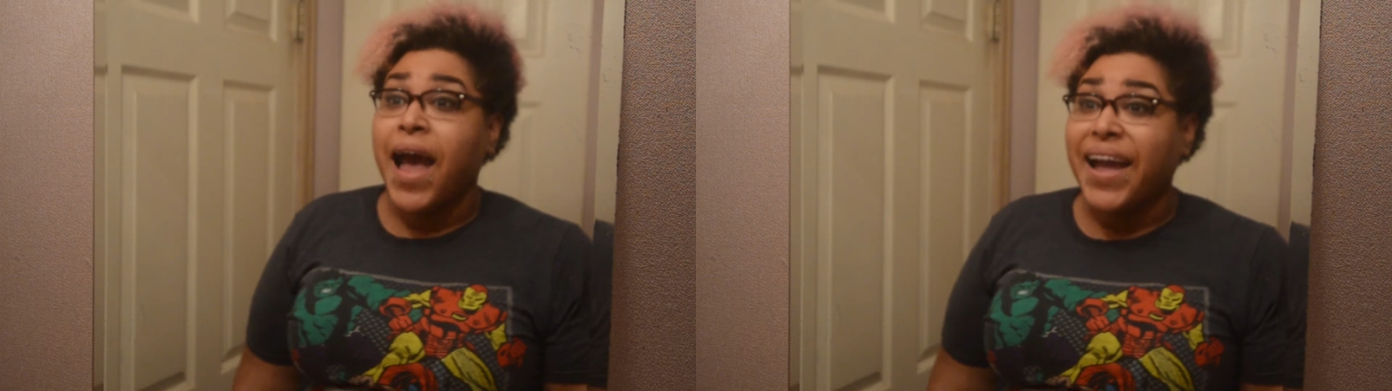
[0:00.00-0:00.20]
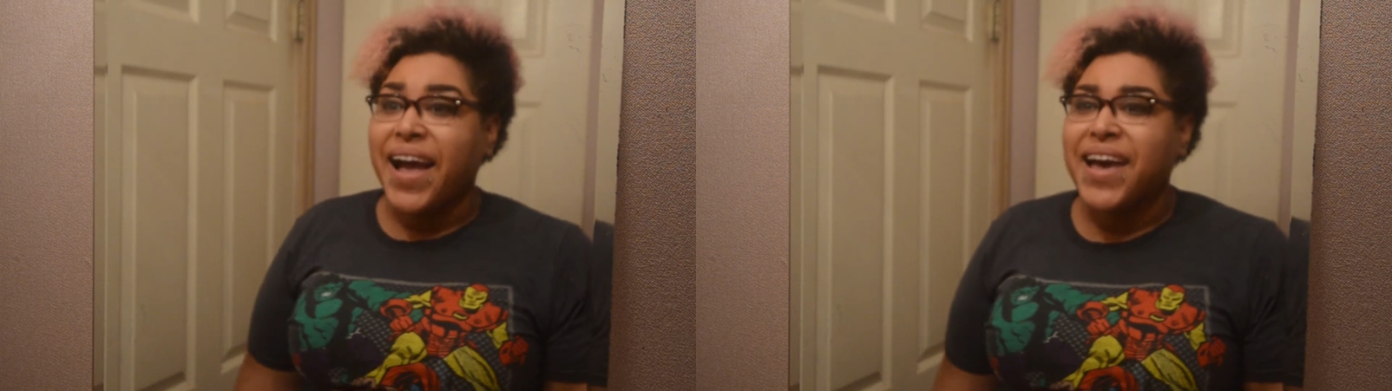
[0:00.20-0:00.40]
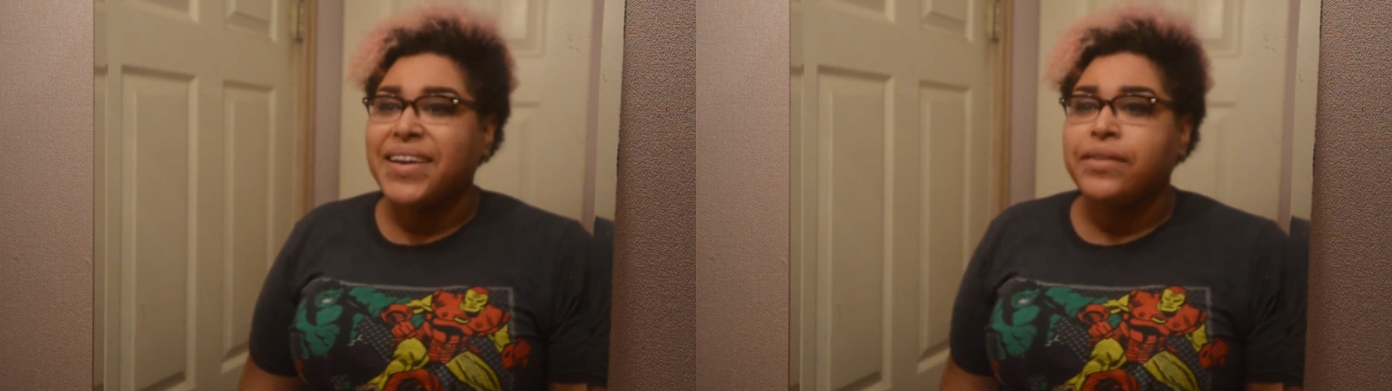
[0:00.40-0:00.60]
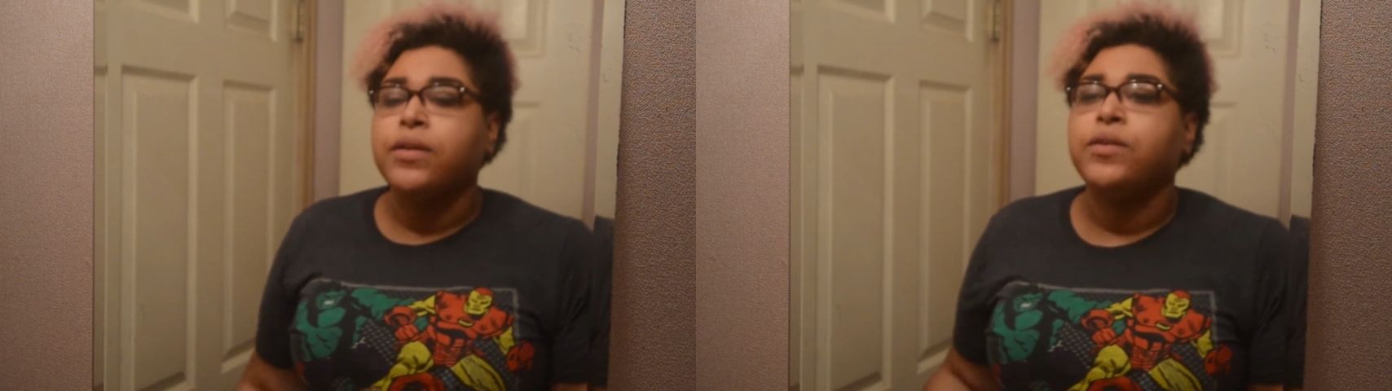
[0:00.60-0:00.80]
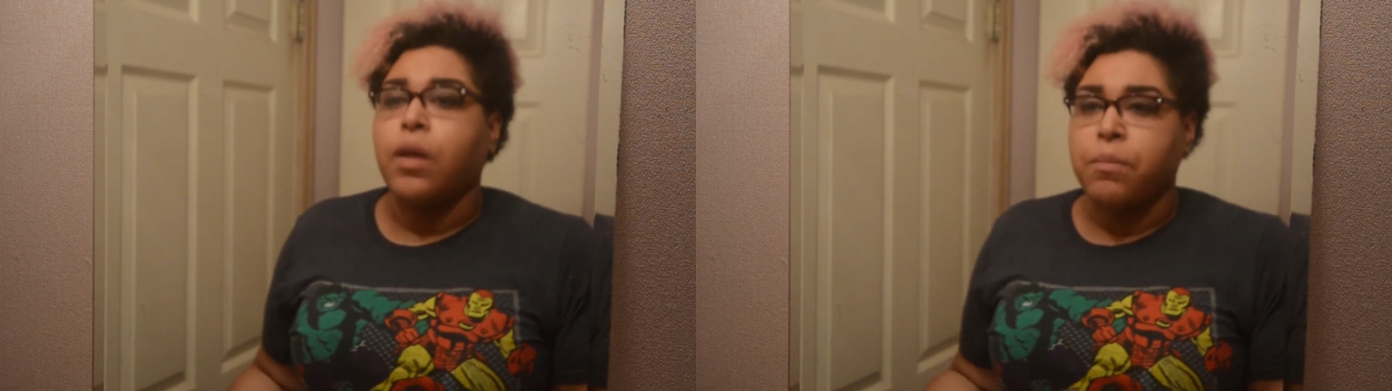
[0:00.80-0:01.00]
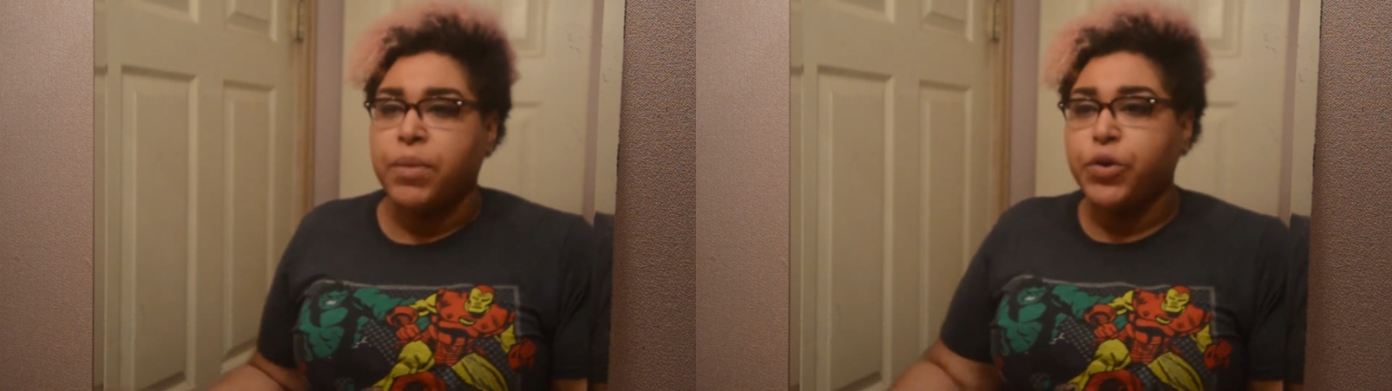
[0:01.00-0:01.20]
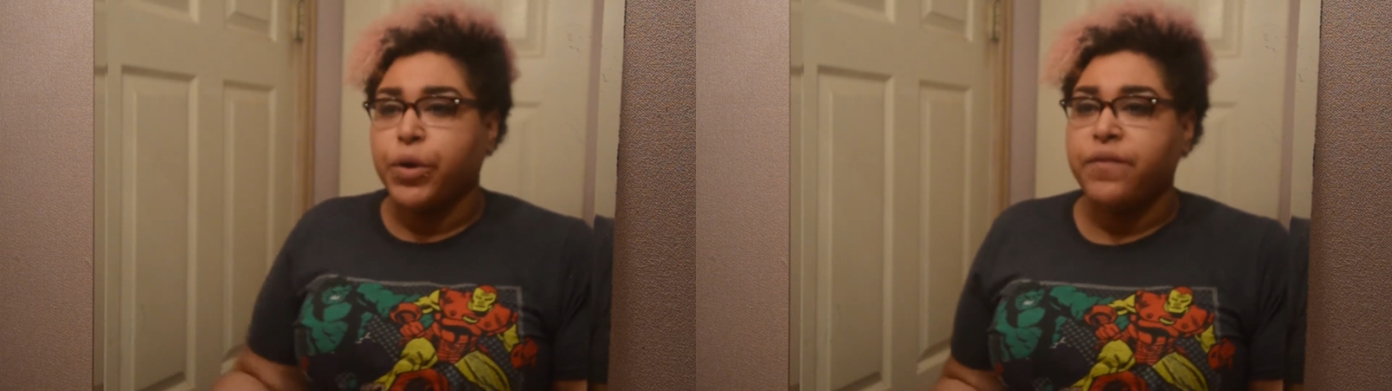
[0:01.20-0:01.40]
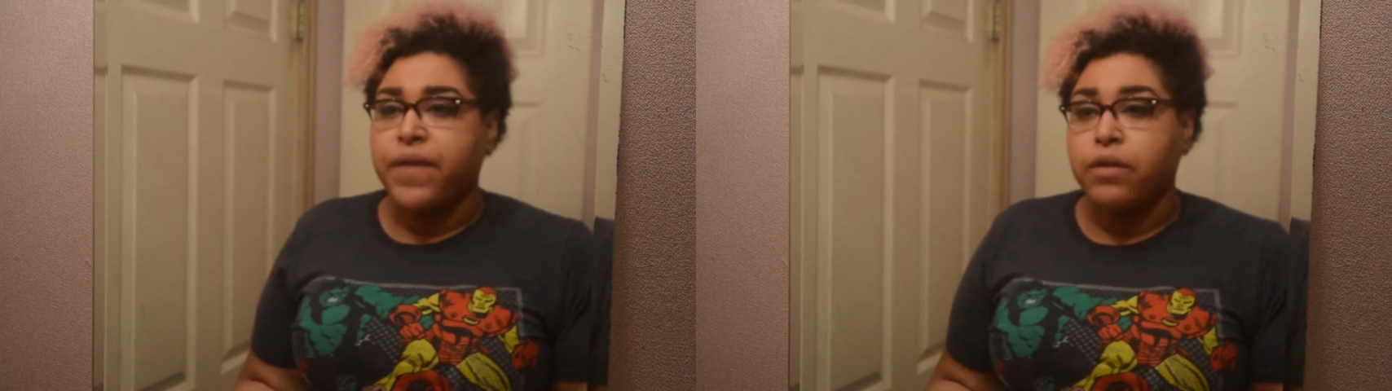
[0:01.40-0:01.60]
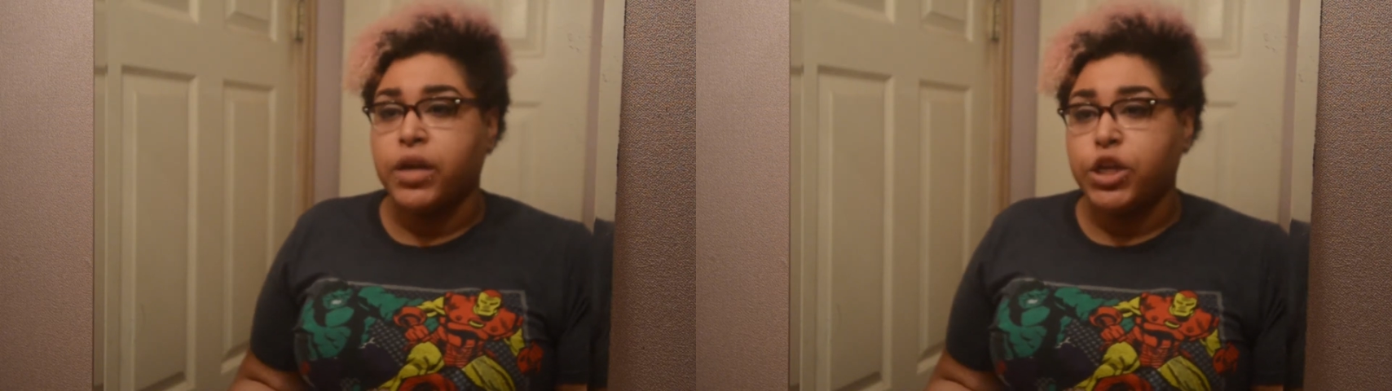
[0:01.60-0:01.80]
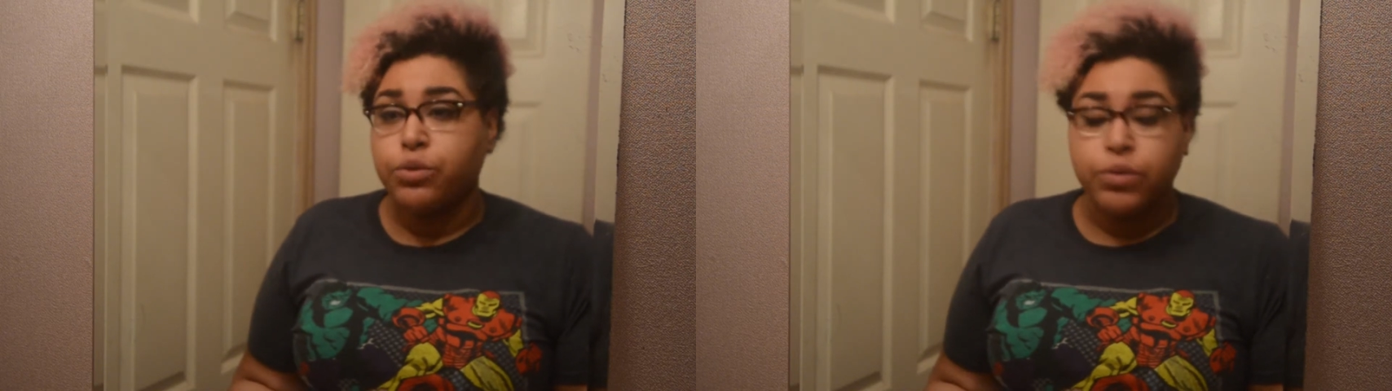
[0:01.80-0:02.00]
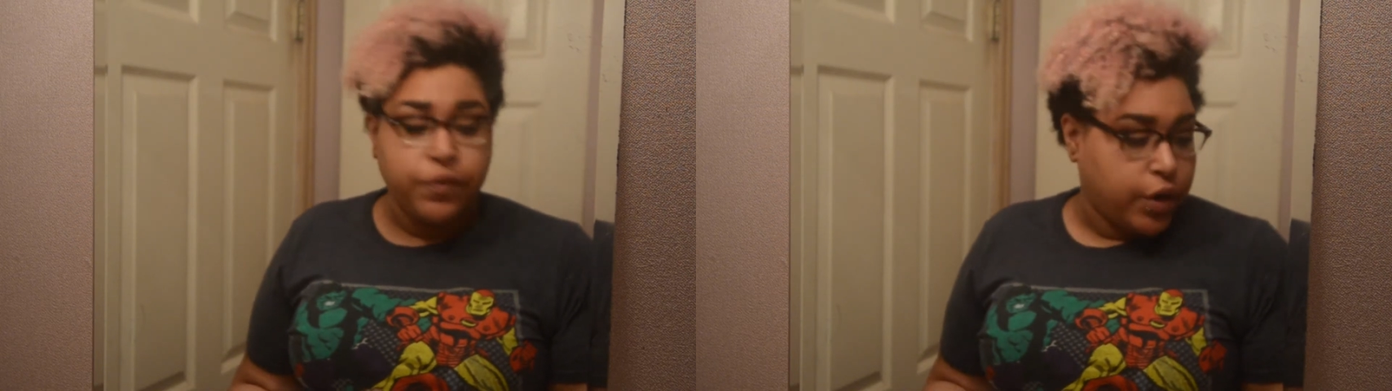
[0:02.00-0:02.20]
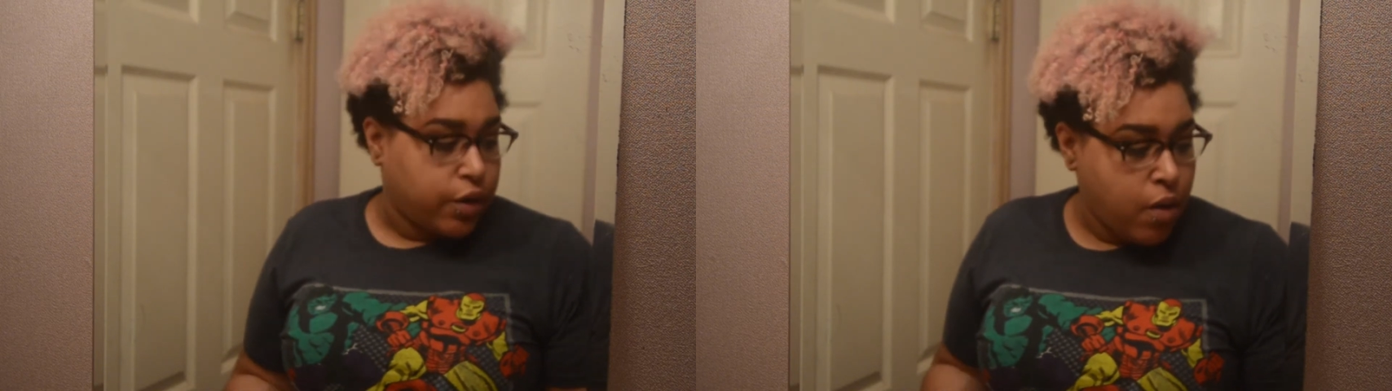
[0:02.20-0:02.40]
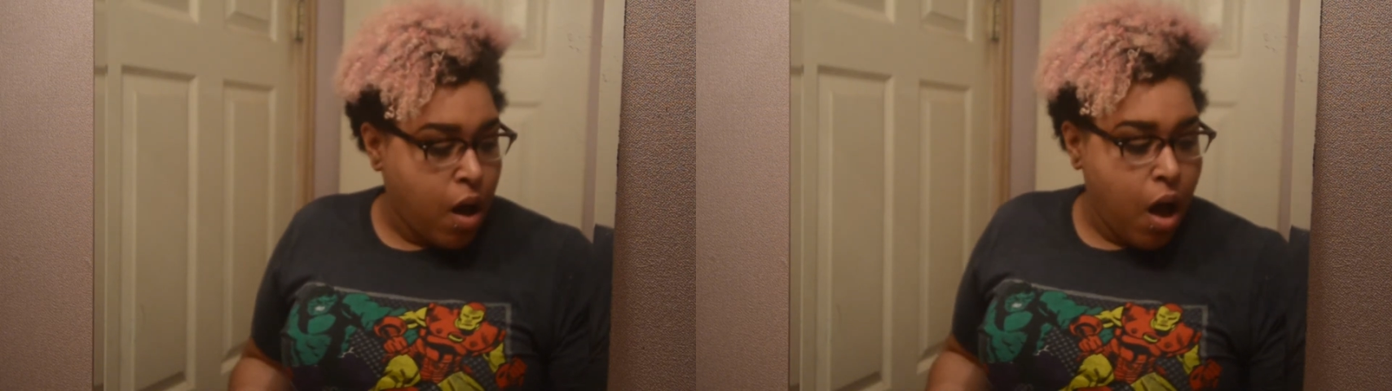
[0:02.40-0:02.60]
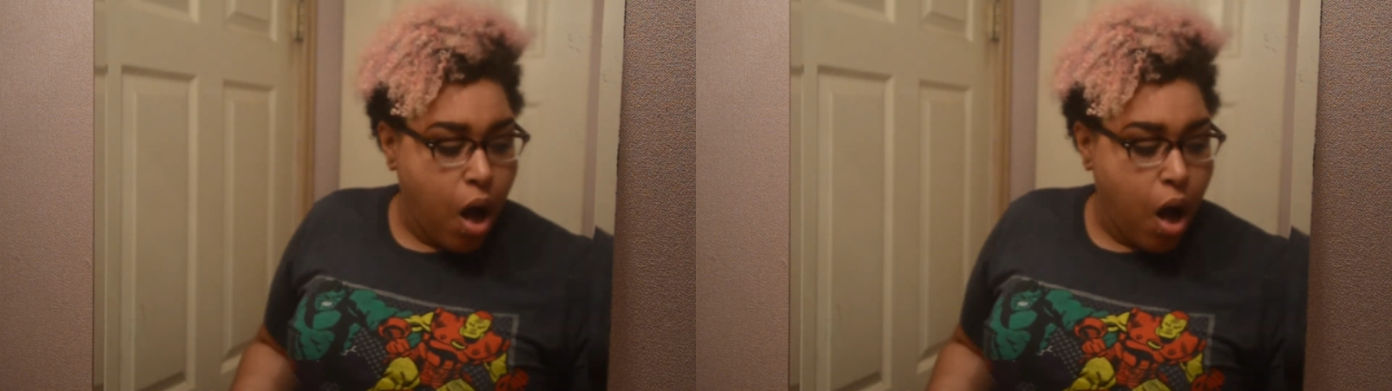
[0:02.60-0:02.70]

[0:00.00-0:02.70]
Hi guys, so I'm going to be doing a foundation review